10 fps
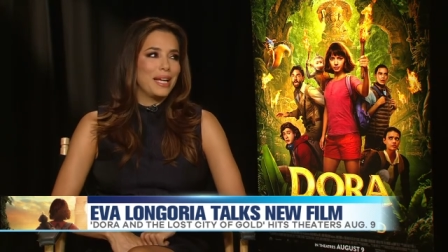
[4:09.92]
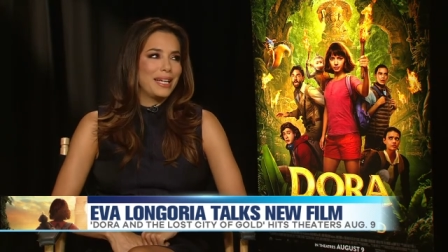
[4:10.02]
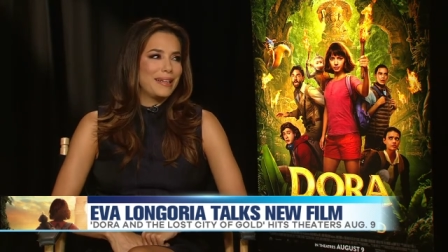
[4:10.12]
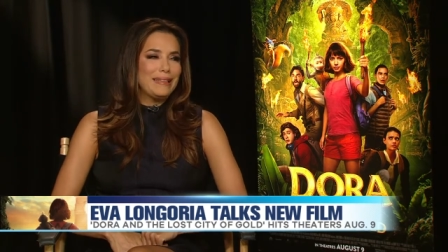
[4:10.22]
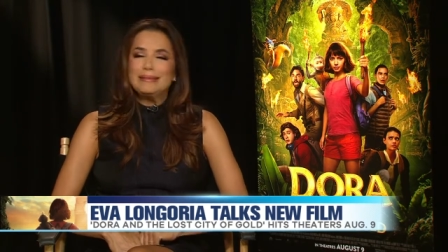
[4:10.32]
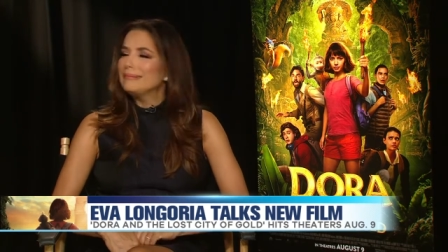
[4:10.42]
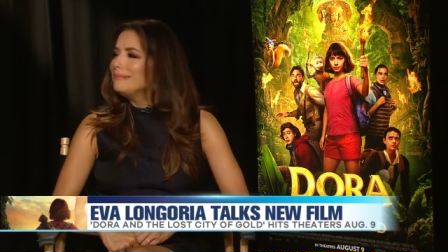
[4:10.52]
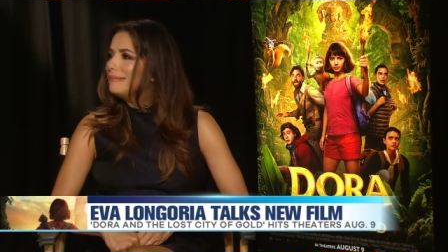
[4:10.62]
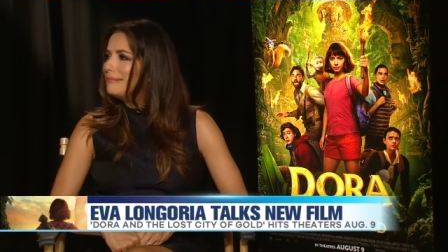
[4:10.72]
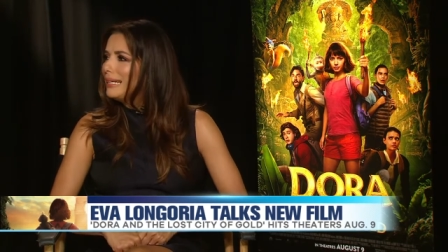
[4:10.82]
like,
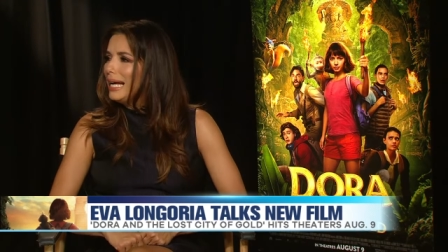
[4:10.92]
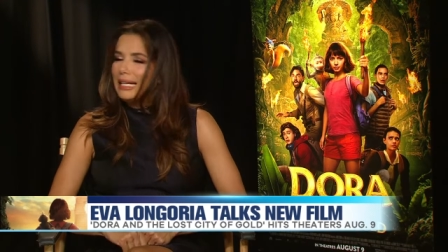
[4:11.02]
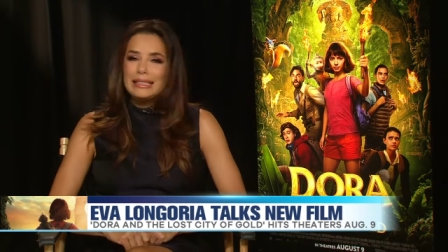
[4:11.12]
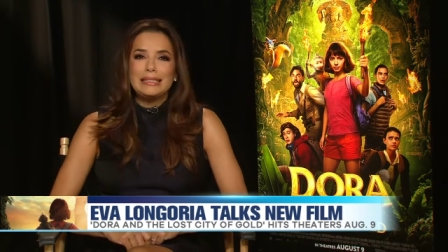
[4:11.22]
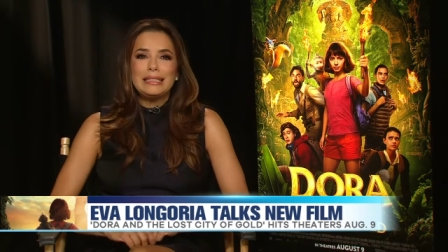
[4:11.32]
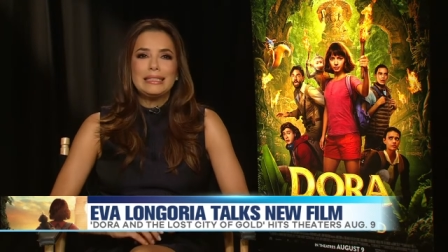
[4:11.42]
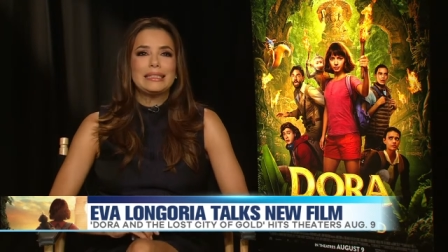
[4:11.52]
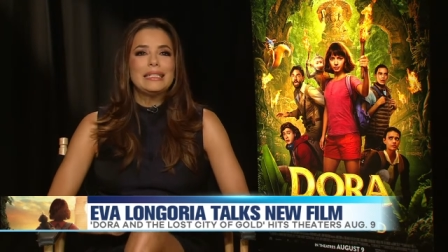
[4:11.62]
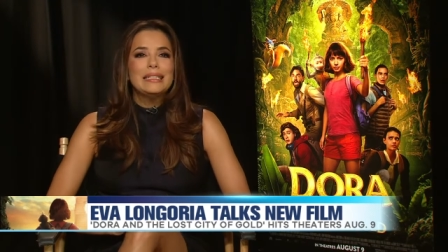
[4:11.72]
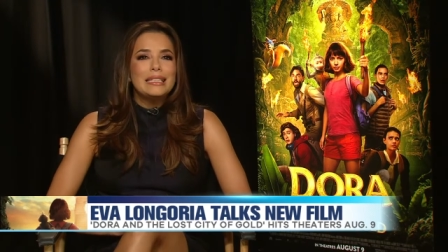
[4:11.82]
is
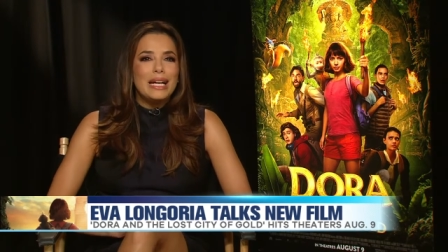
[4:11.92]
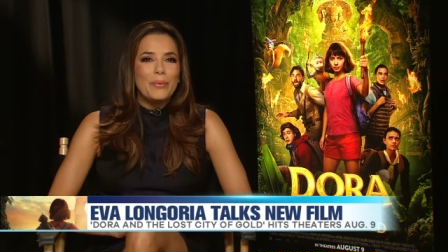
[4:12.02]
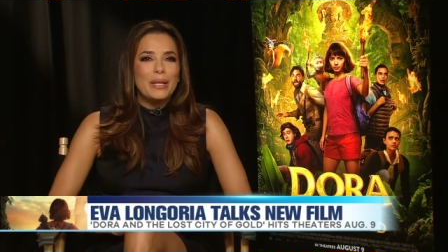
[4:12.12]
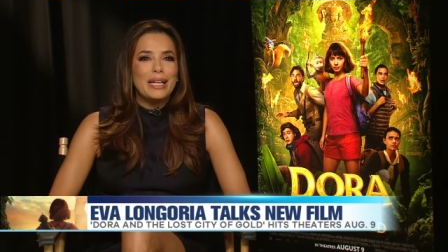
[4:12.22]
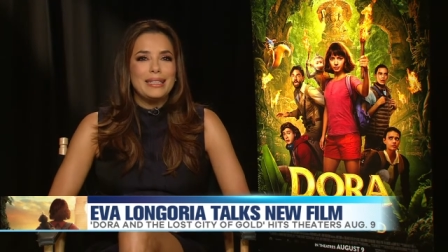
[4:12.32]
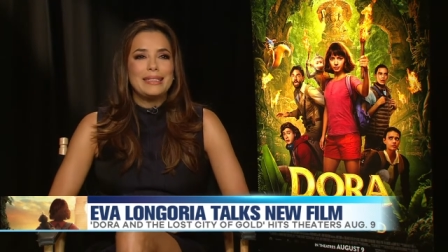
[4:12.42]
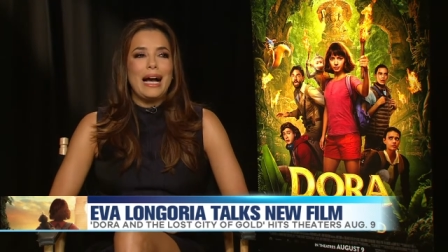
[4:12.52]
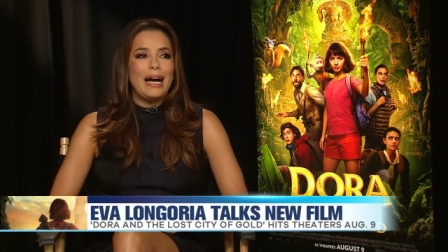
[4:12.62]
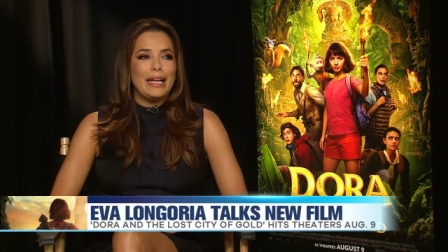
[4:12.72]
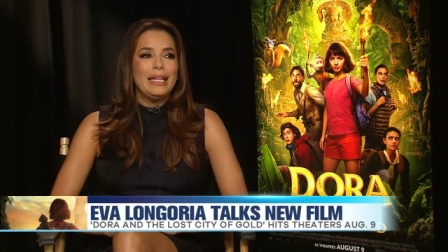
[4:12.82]
this? are we gonna
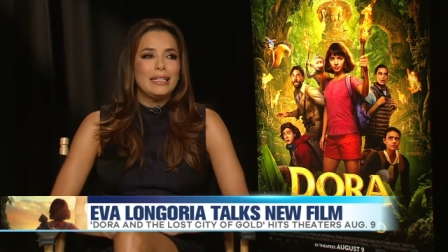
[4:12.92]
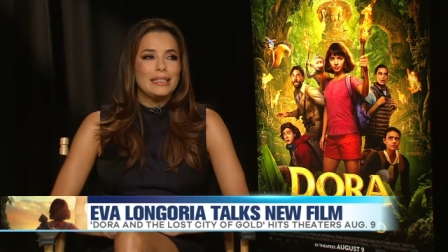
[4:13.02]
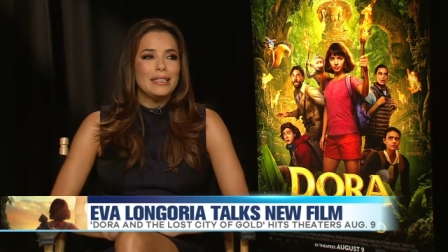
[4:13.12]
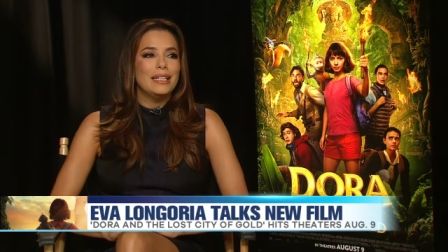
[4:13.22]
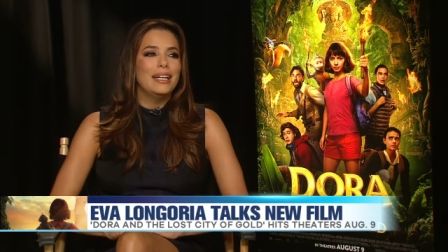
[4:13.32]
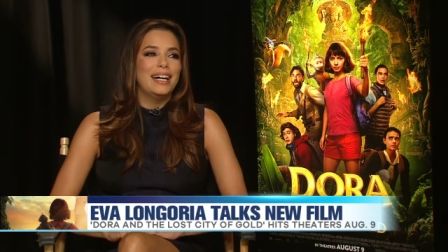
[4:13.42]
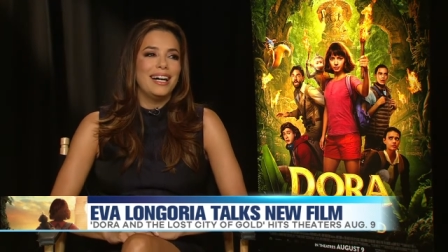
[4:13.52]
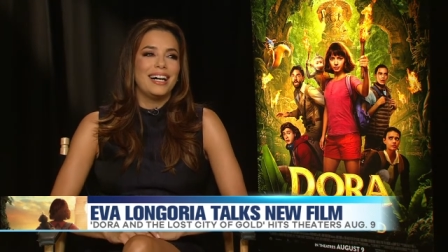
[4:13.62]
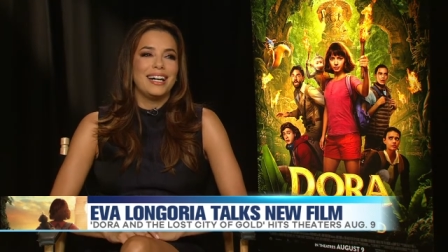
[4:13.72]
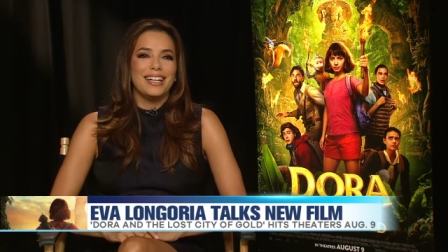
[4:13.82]

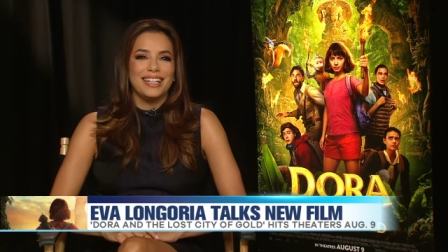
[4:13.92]
die?